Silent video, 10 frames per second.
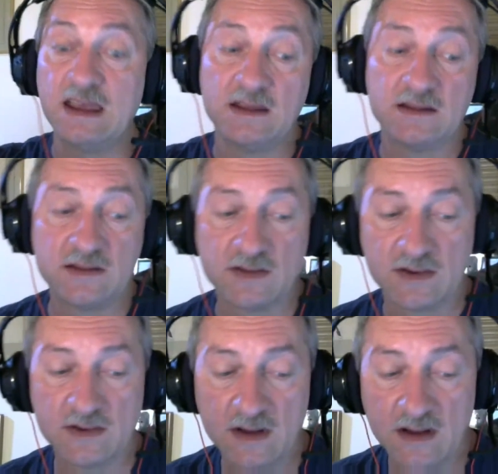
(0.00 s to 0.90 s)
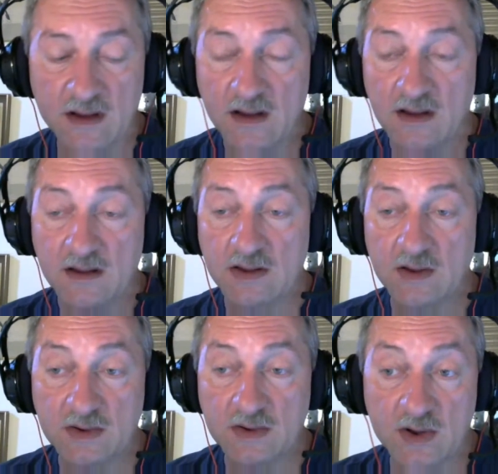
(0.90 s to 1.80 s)
it,
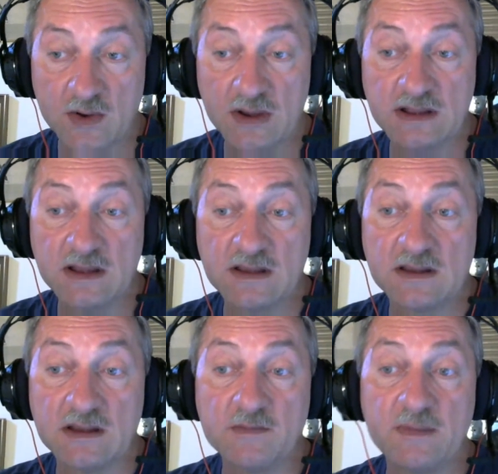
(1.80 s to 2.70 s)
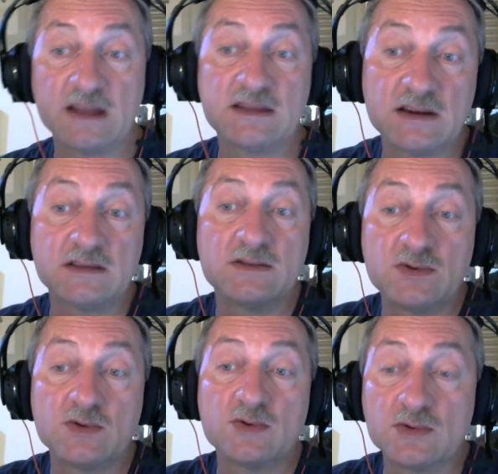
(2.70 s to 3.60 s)
so it is better
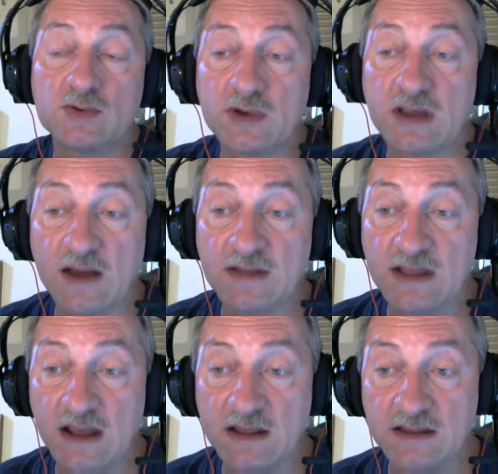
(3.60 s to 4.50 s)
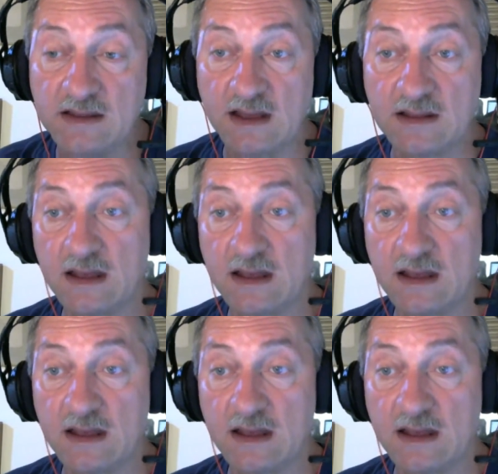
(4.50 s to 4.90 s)
to have that than.